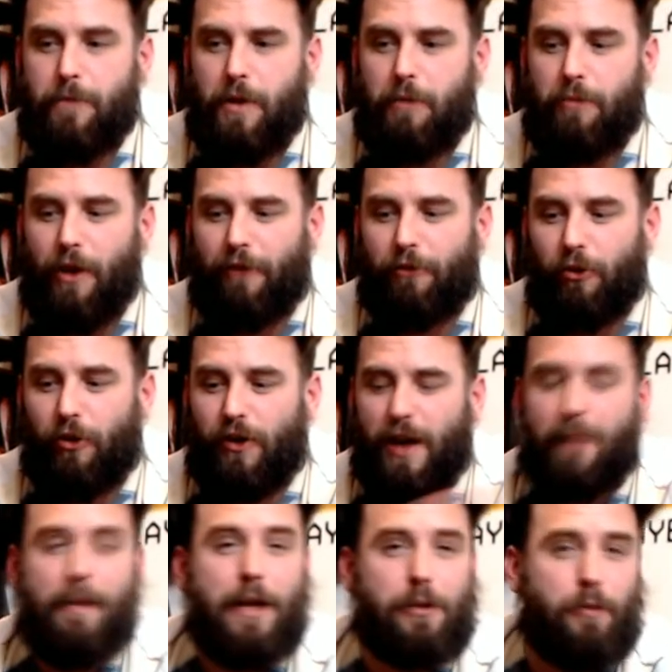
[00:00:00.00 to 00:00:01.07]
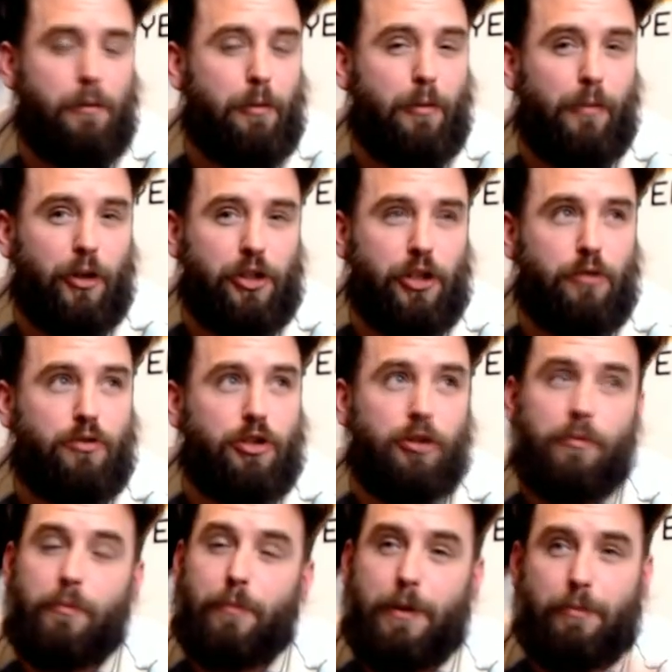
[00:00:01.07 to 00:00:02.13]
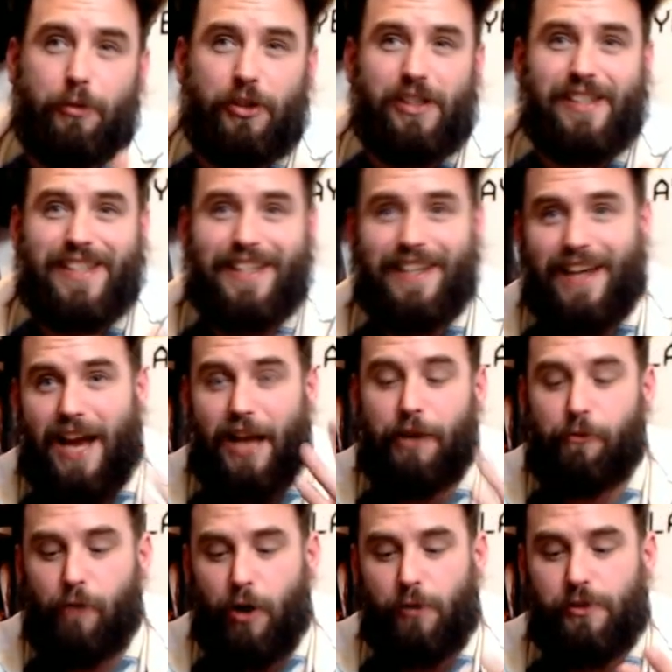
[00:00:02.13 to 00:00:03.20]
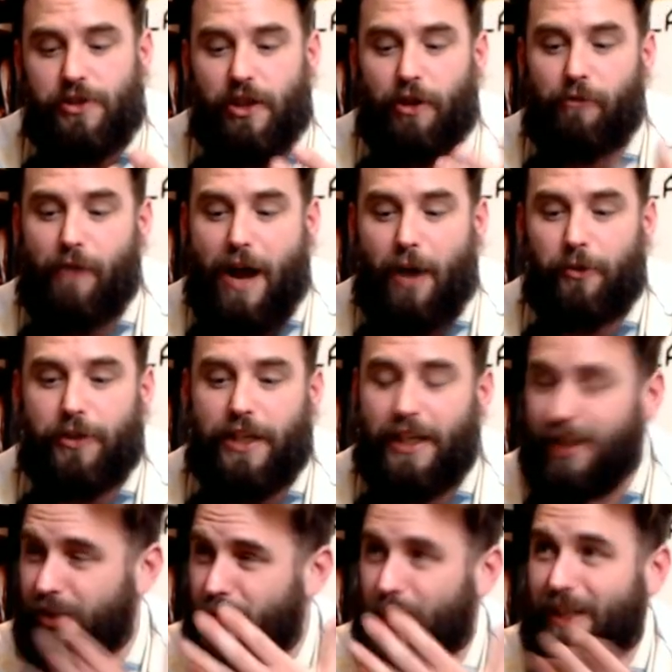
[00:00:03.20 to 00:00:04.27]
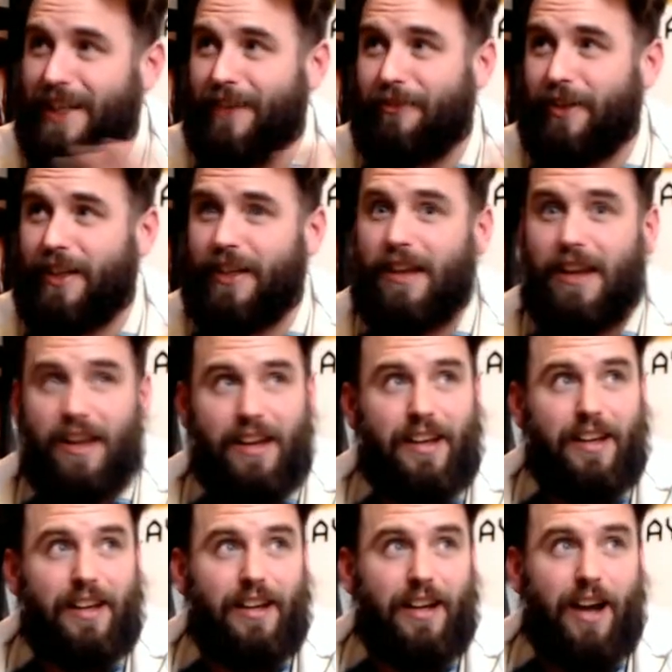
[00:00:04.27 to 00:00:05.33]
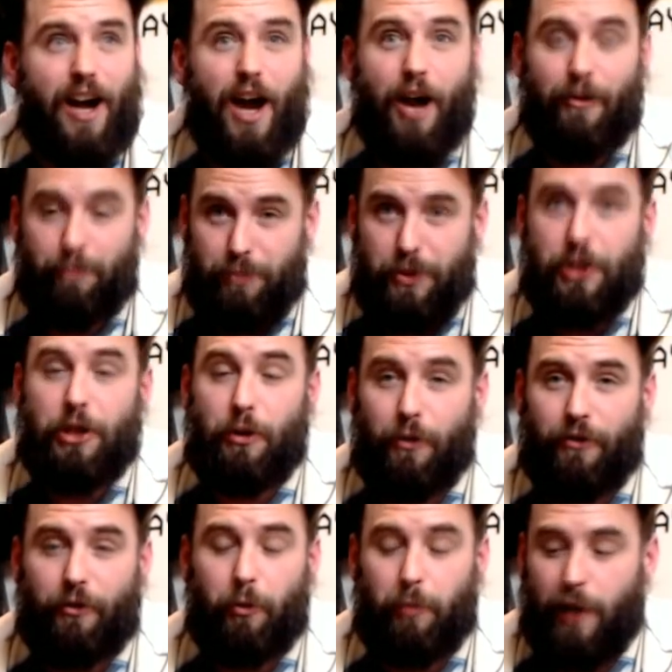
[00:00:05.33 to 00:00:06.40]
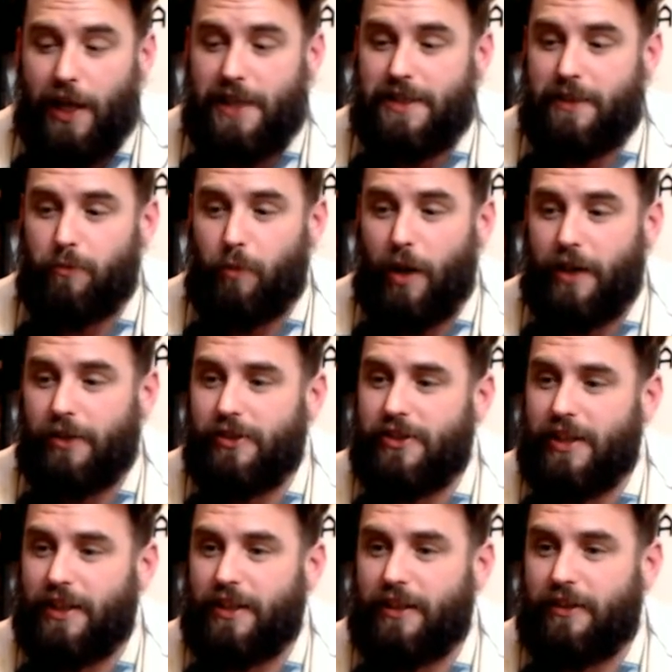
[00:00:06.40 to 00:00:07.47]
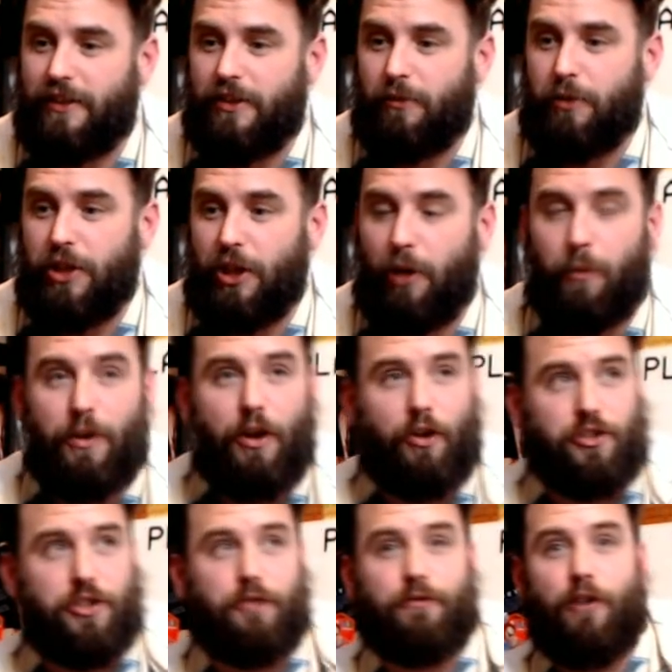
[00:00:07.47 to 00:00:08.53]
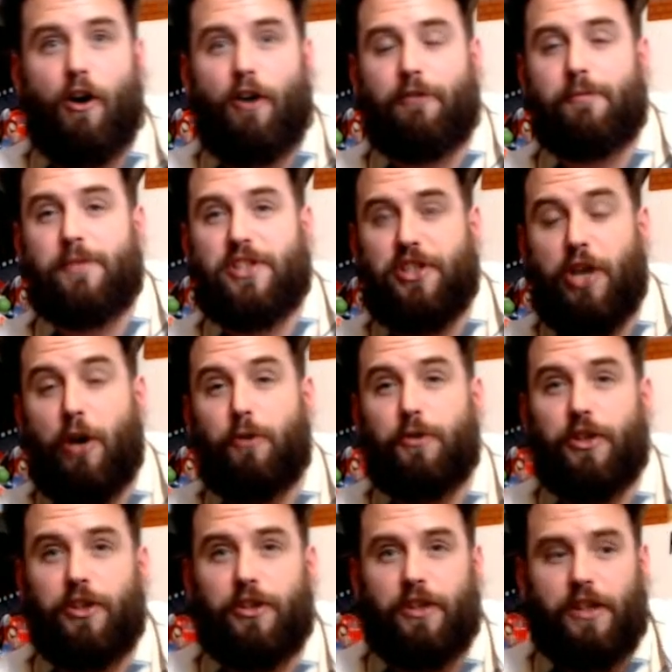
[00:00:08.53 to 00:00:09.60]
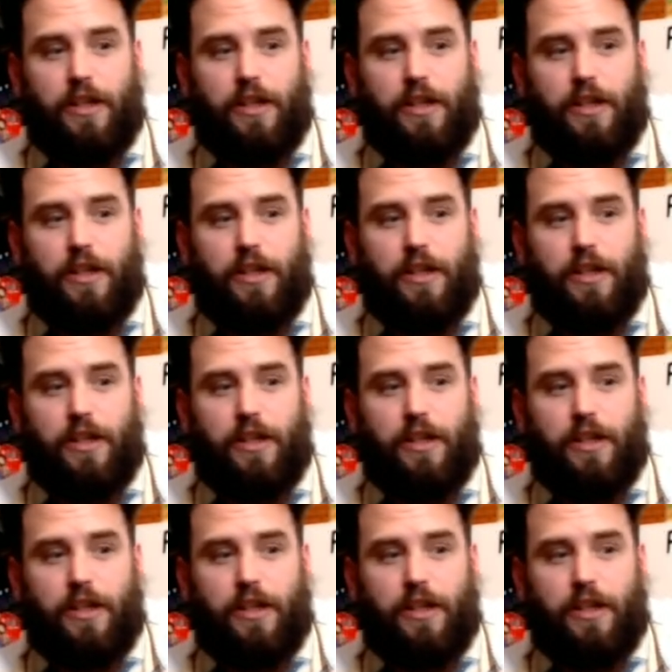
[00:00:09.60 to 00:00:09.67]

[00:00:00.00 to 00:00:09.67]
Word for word: But I thought I may as well put them on YouTube and people can see the kind of roads that are around here because we live in a beautiful place in Wales and, you know, we're not too far from Snowdon